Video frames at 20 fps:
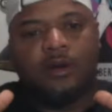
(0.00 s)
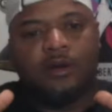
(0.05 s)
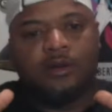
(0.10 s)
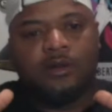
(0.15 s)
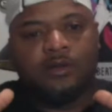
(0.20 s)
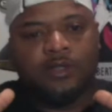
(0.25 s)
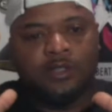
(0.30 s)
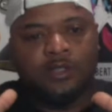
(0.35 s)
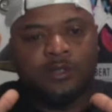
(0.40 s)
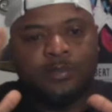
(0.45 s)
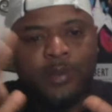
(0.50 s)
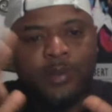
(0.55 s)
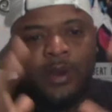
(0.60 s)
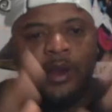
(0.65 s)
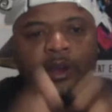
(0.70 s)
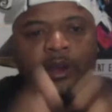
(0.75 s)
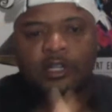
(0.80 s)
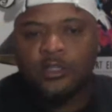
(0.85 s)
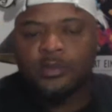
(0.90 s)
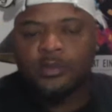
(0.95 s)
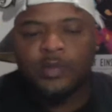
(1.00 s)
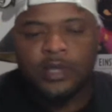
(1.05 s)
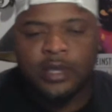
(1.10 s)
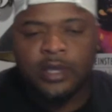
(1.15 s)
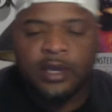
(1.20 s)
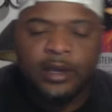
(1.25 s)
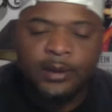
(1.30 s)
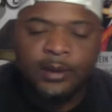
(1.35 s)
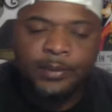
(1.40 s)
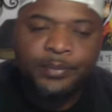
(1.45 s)
disparagement
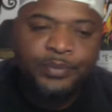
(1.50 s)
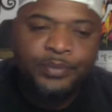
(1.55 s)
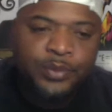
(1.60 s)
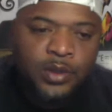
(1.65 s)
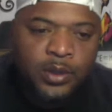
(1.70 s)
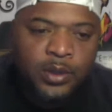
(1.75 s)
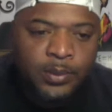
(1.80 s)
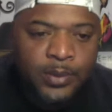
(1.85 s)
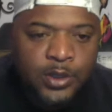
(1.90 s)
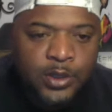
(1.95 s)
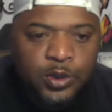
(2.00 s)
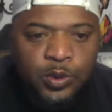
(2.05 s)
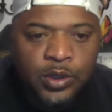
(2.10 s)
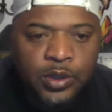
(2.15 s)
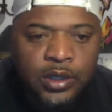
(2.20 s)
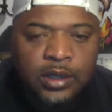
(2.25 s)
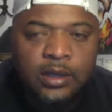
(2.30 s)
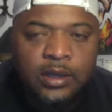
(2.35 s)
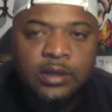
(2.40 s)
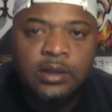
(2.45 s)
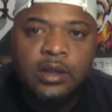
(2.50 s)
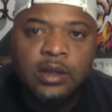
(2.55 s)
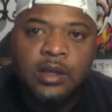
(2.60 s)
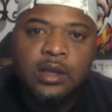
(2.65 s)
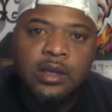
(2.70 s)
gap between